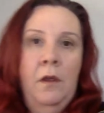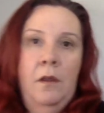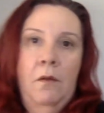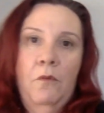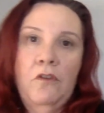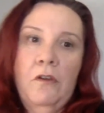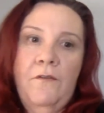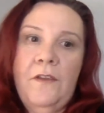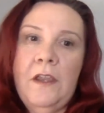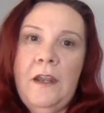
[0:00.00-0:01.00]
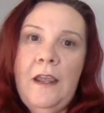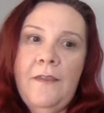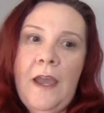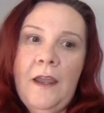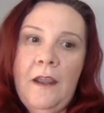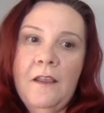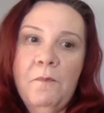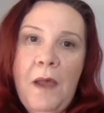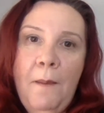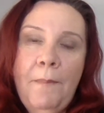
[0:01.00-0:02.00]
I'm not sure if you can hear that, it's
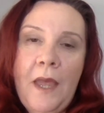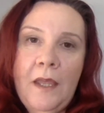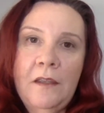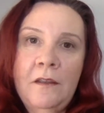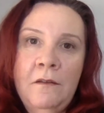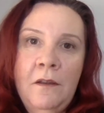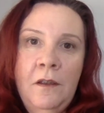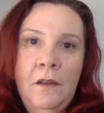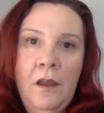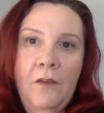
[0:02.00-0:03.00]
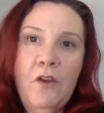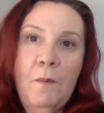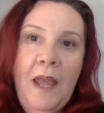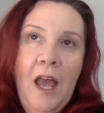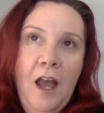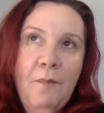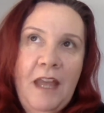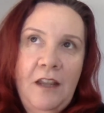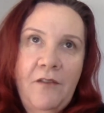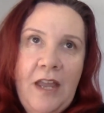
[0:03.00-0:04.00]
pumping. I've got my arm
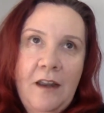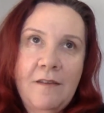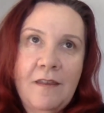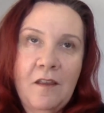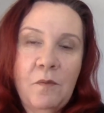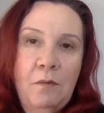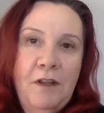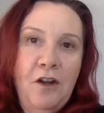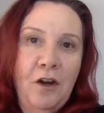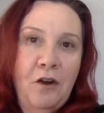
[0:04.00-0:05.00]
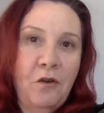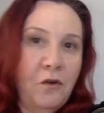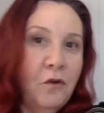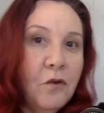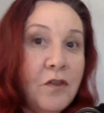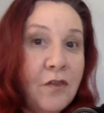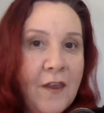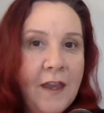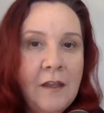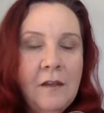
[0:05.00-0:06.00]
elevated, so that's probably not a good
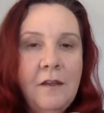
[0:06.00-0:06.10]
thing.